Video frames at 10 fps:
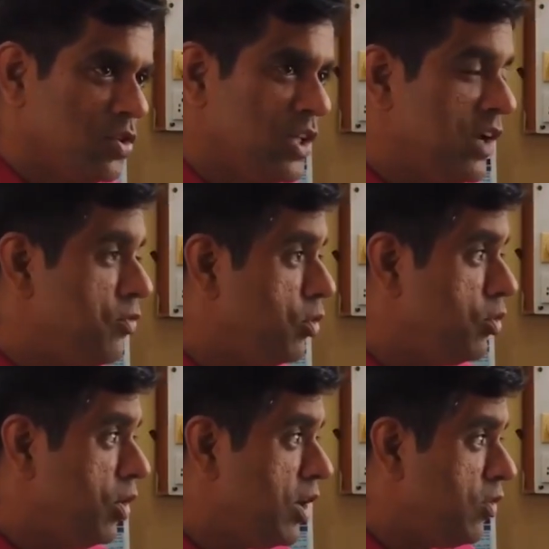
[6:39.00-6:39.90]
So
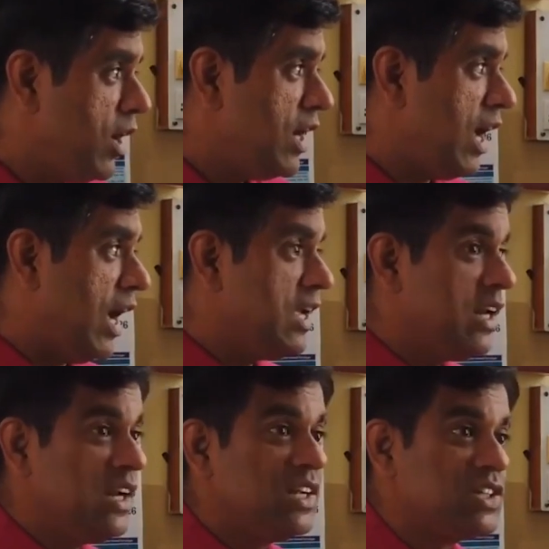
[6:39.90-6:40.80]
therefore, you will require a
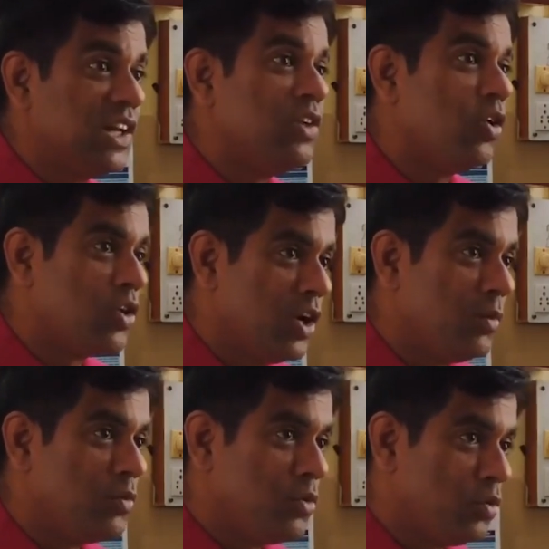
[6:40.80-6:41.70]
higher initial
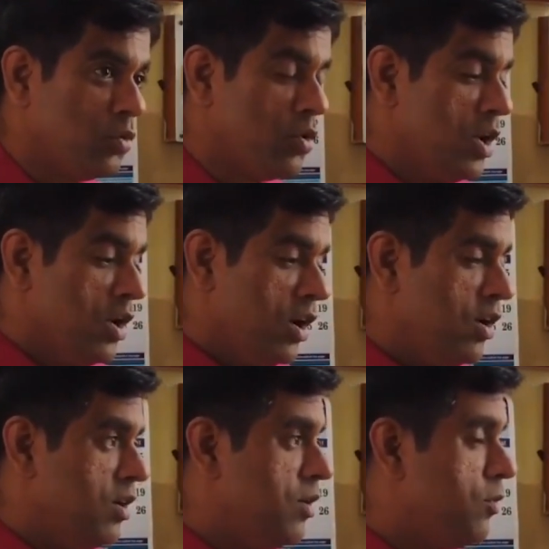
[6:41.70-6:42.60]
inoculum to
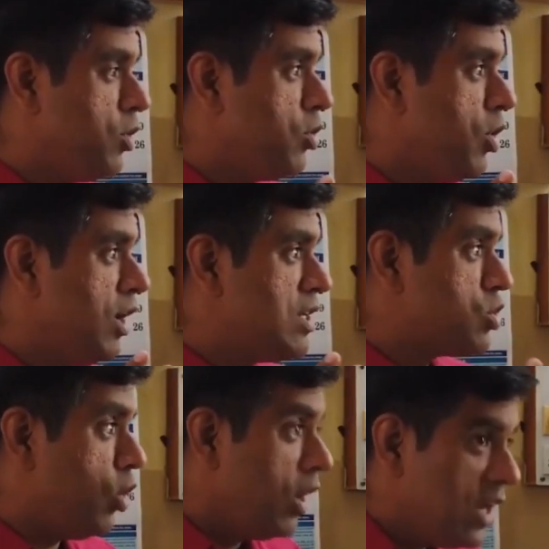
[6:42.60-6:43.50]
what you call
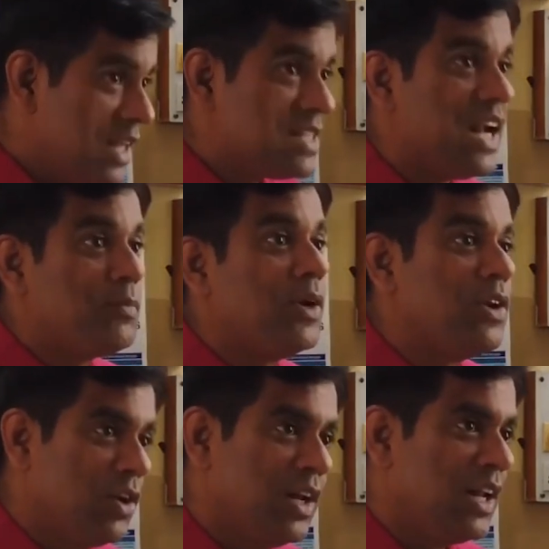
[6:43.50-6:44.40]
as colonize that
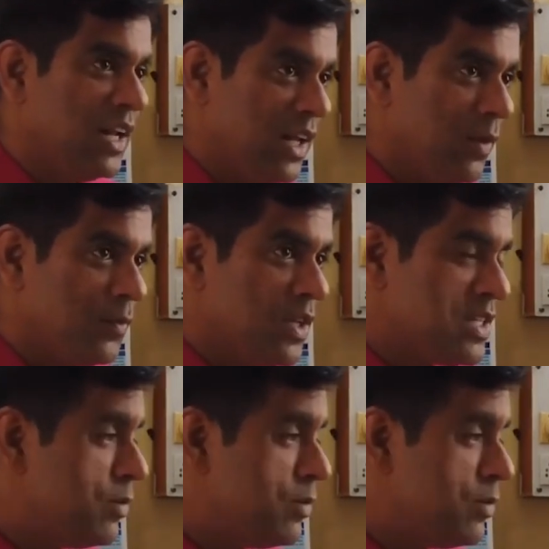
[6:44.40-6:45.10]
particular area.